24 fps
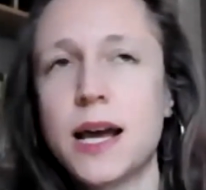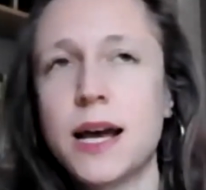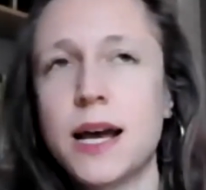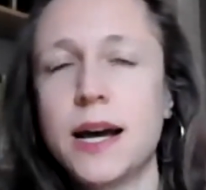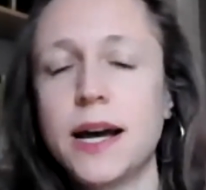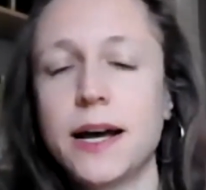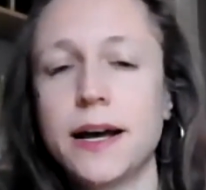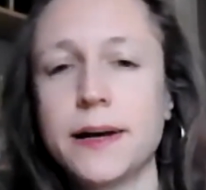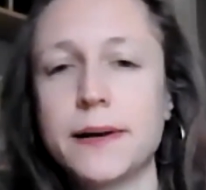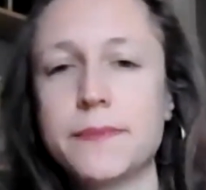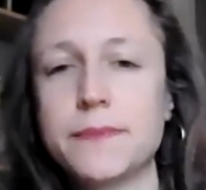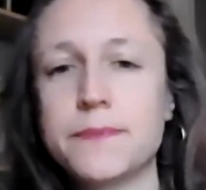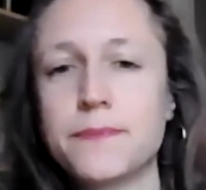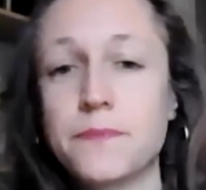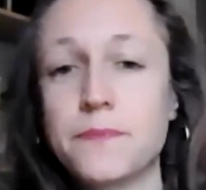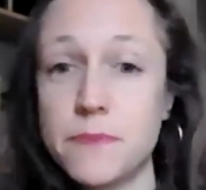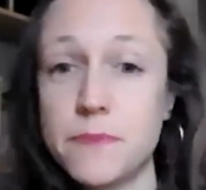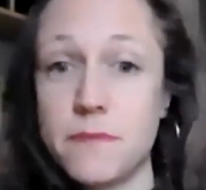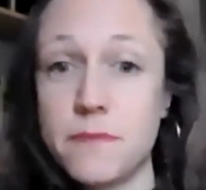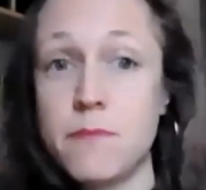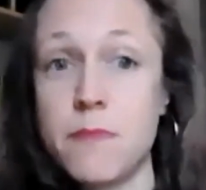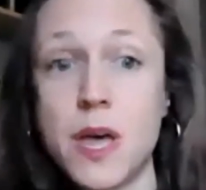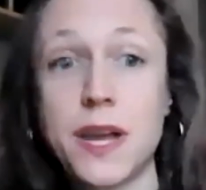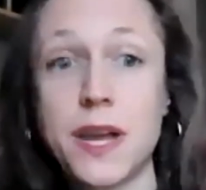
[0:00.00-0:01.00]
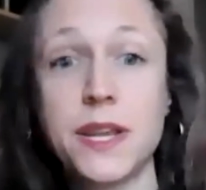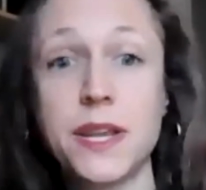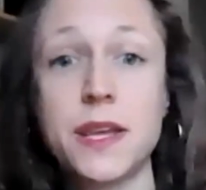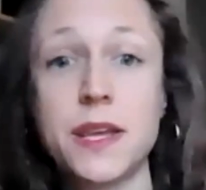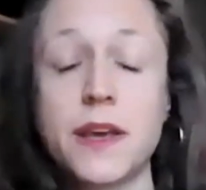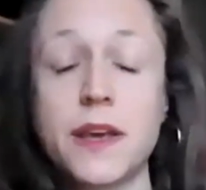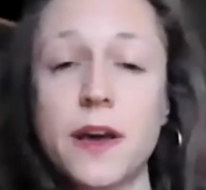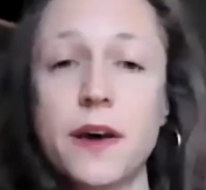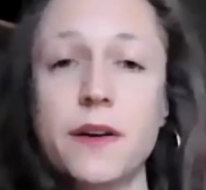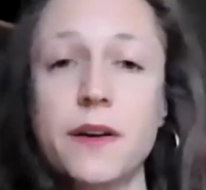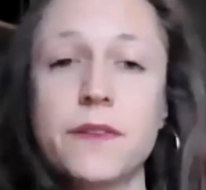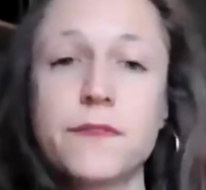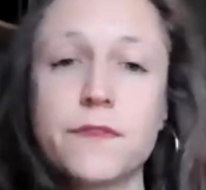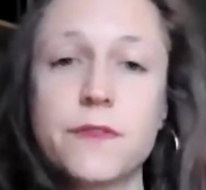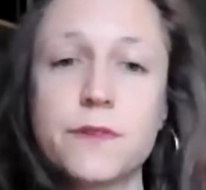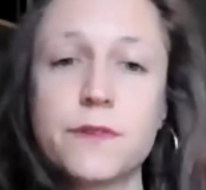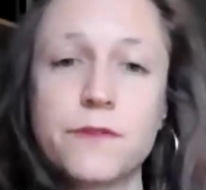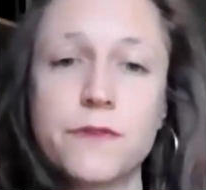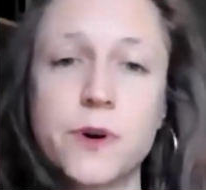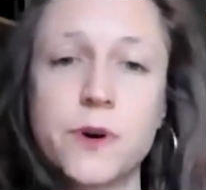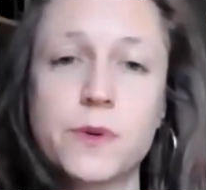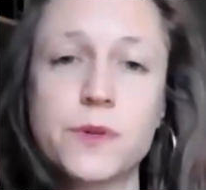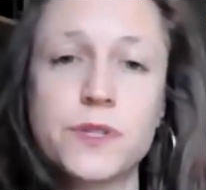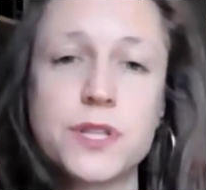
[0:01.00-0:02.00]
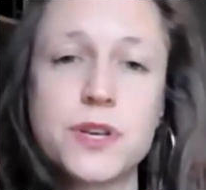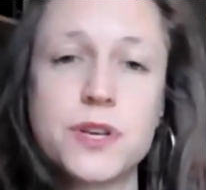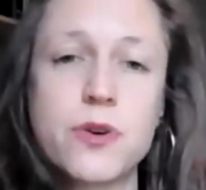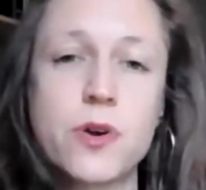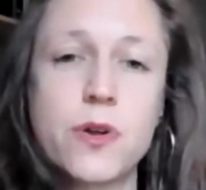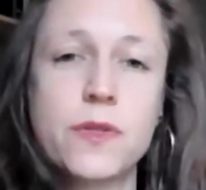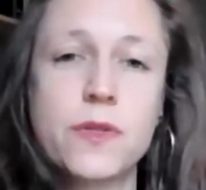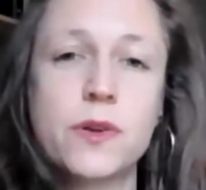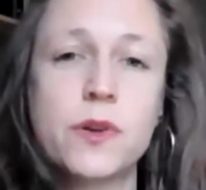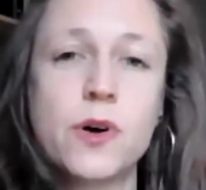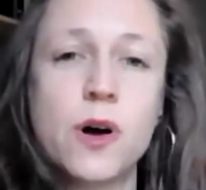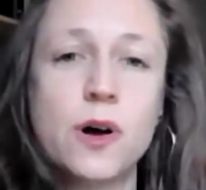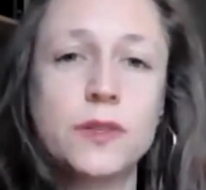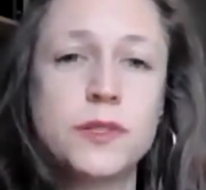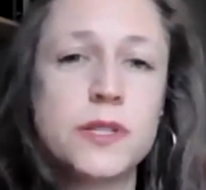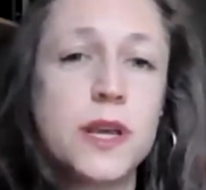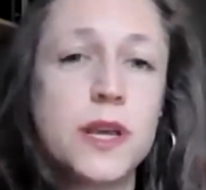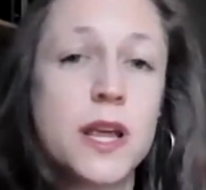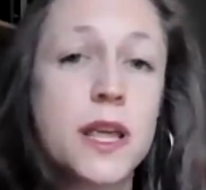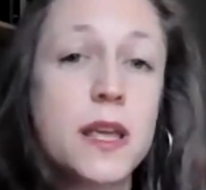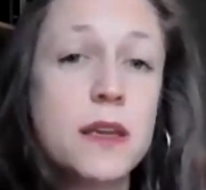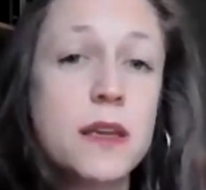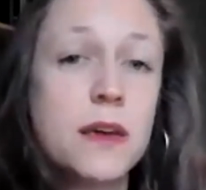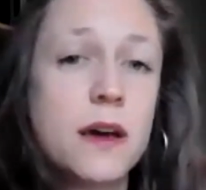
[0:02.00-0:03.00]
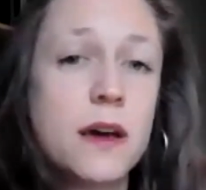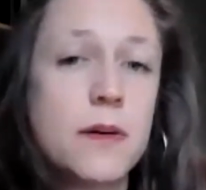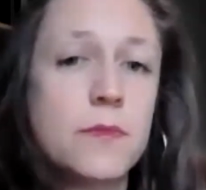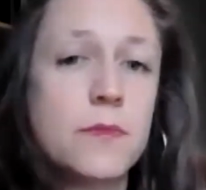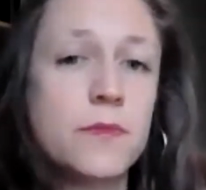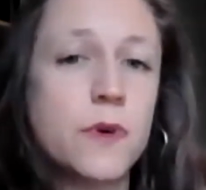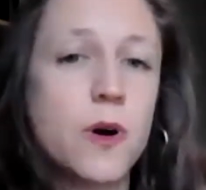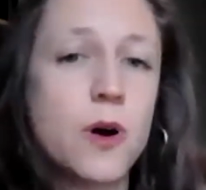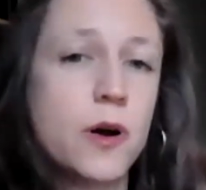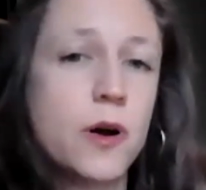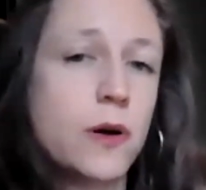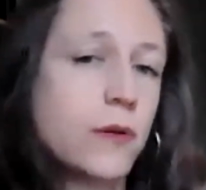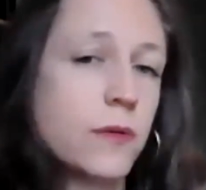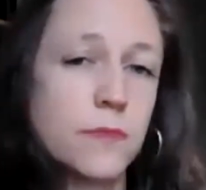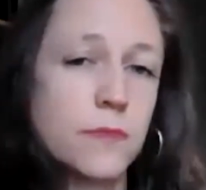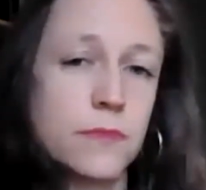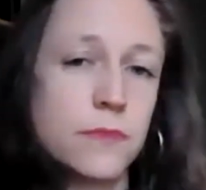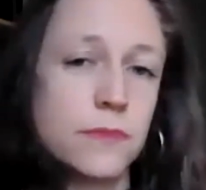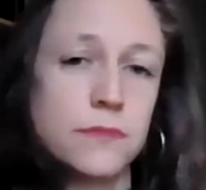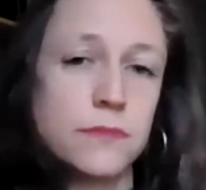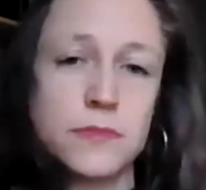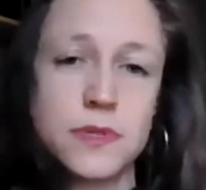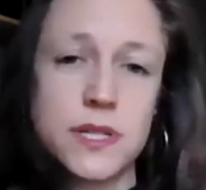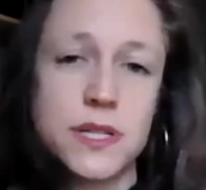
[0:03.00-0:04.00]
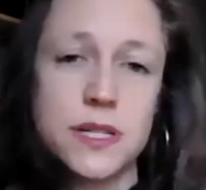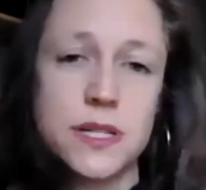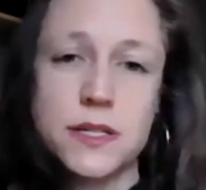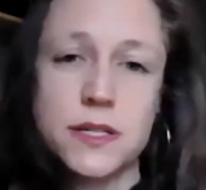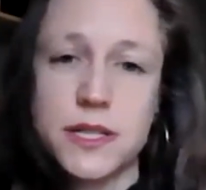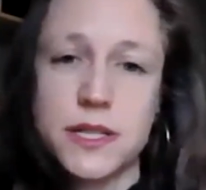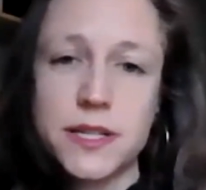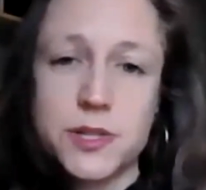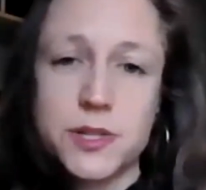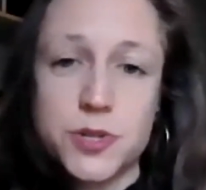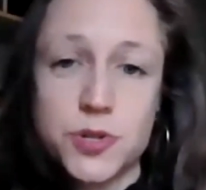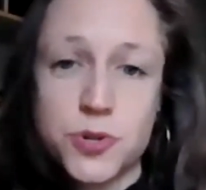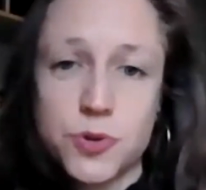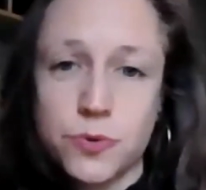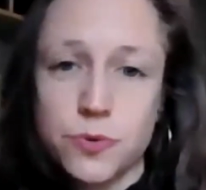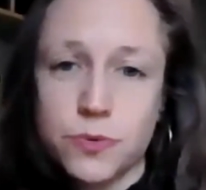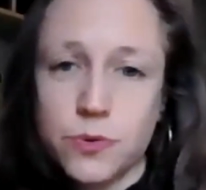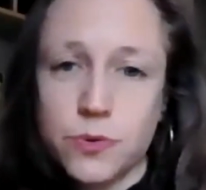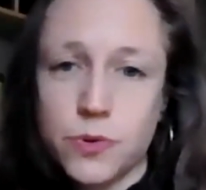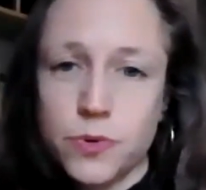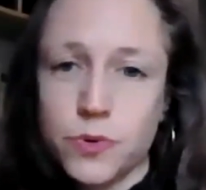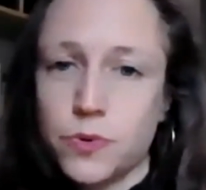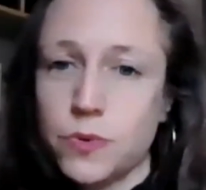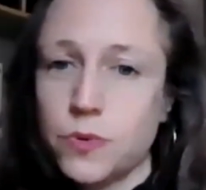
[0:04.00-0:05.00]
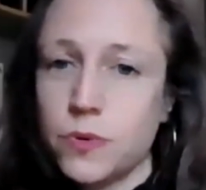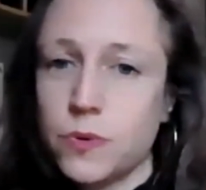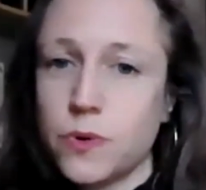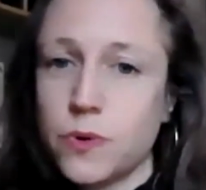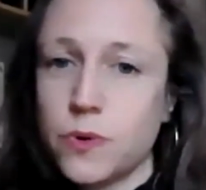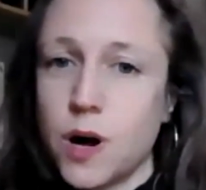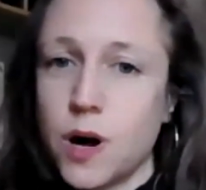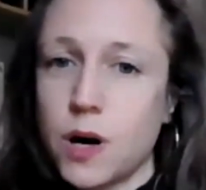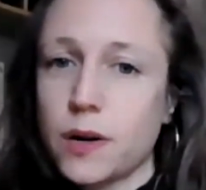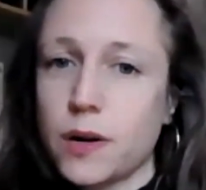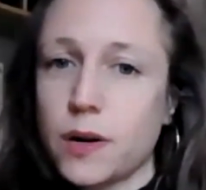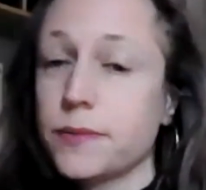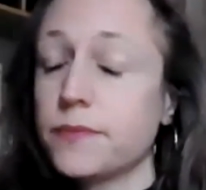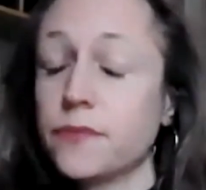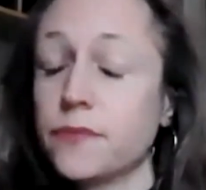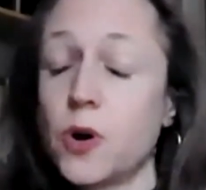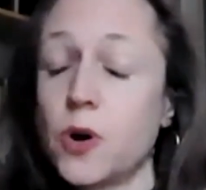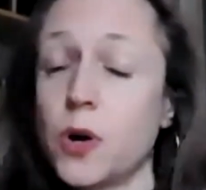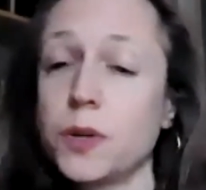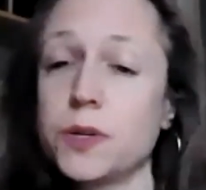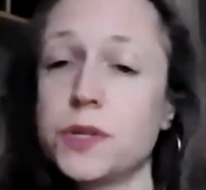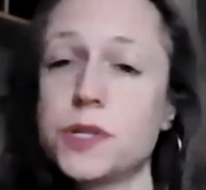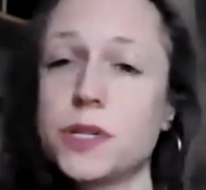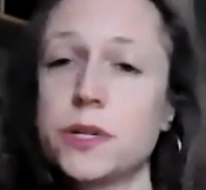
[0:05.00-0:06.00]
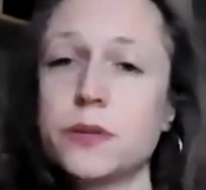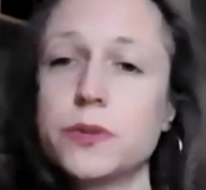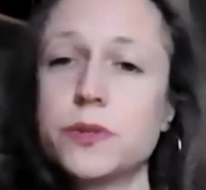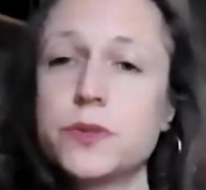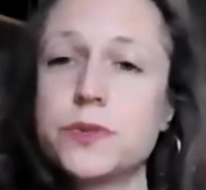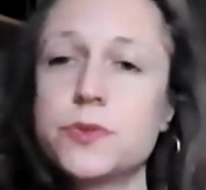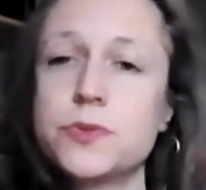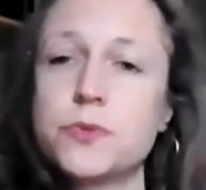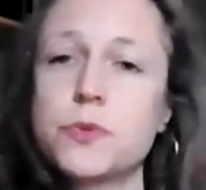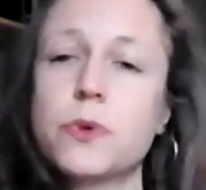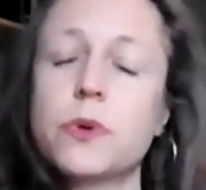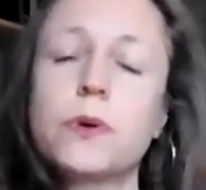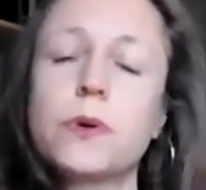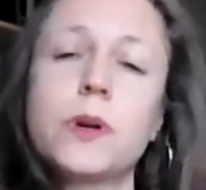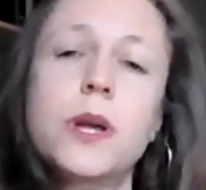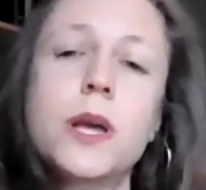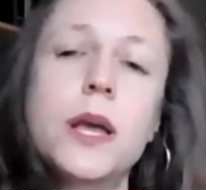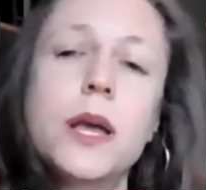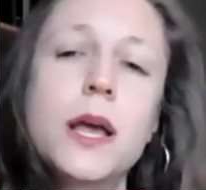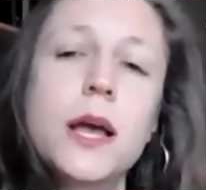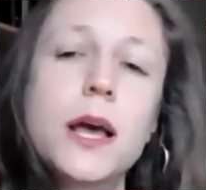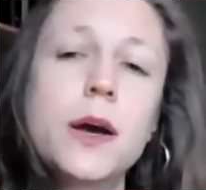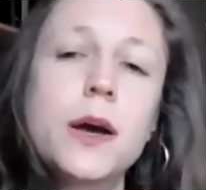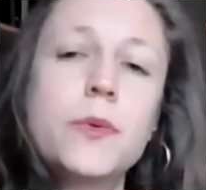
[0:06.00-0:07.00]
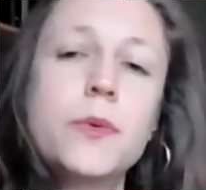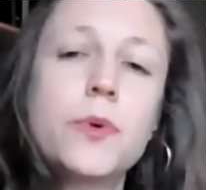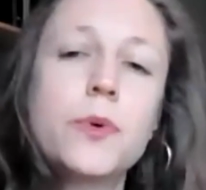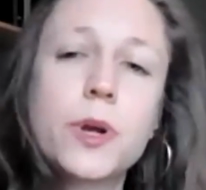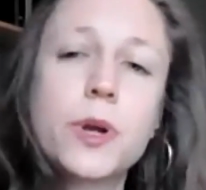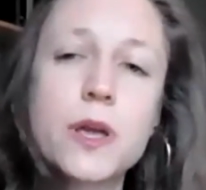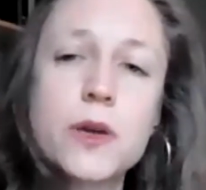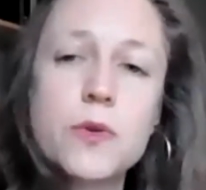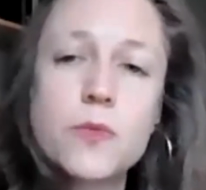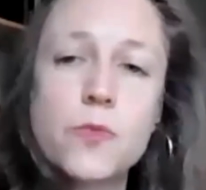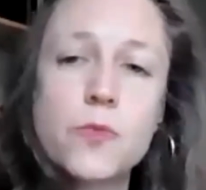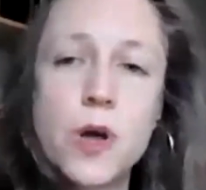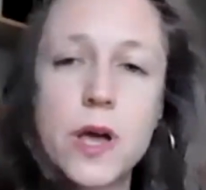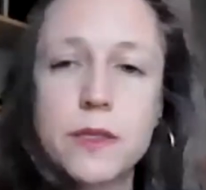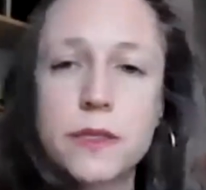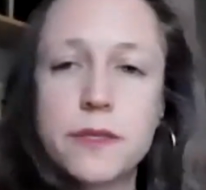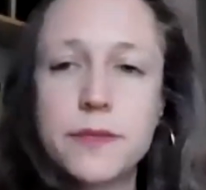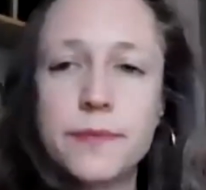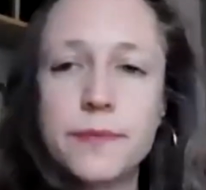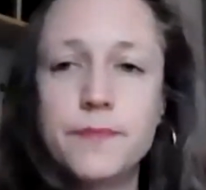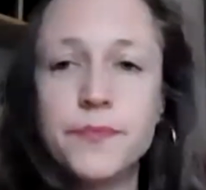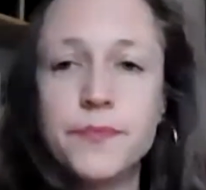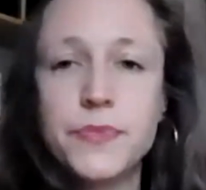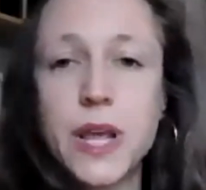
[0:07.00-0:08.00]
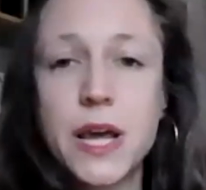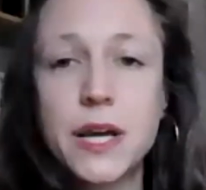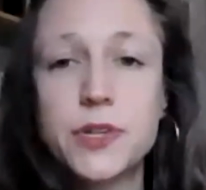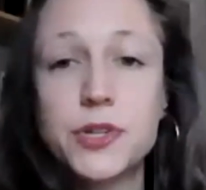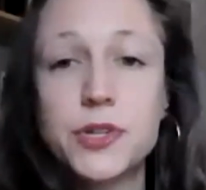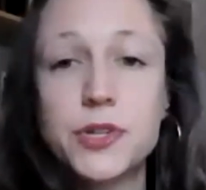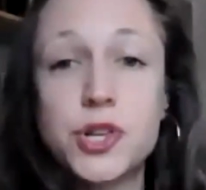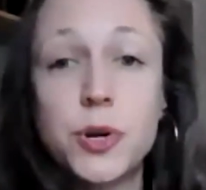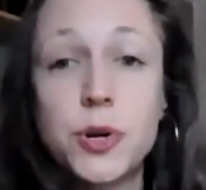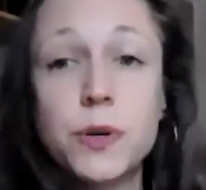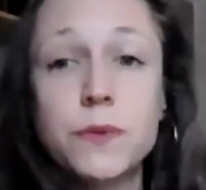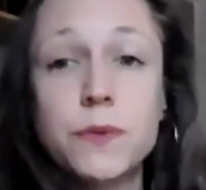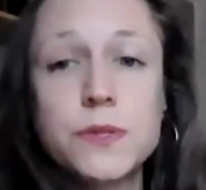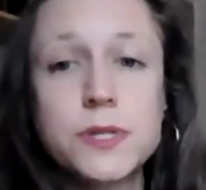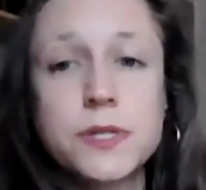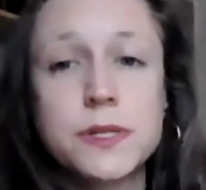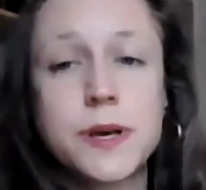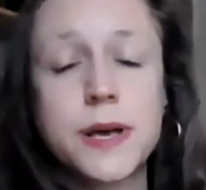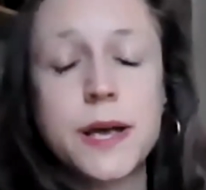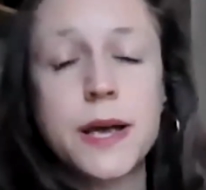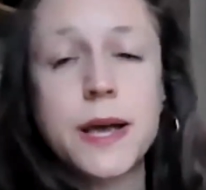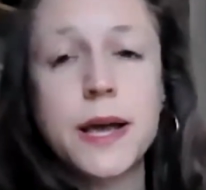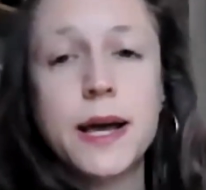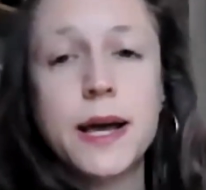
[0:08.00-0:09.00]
Many of the folks here on the call today are citizens who are volunteers or working with NGOs.